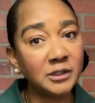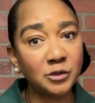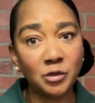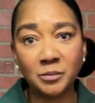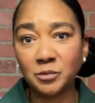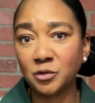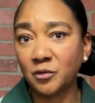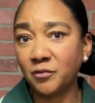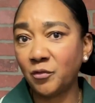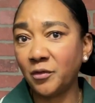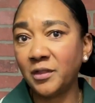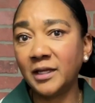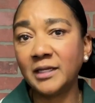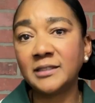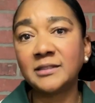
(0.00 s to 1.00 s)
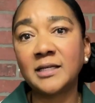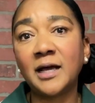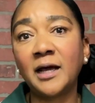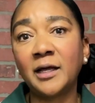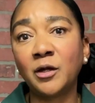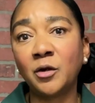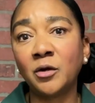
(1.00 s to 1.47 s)
scripture for the
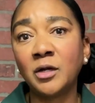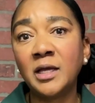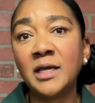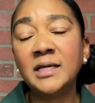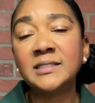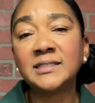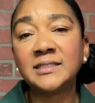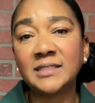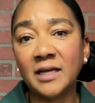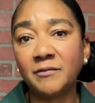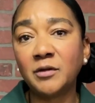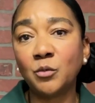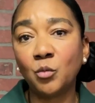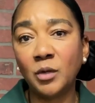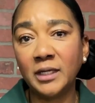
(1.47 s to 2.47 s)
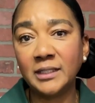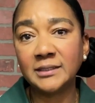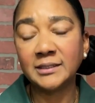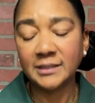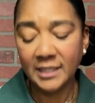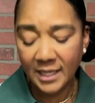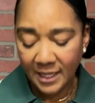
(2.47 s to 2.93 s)
entire 7
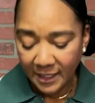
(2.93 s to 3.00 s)
weeks.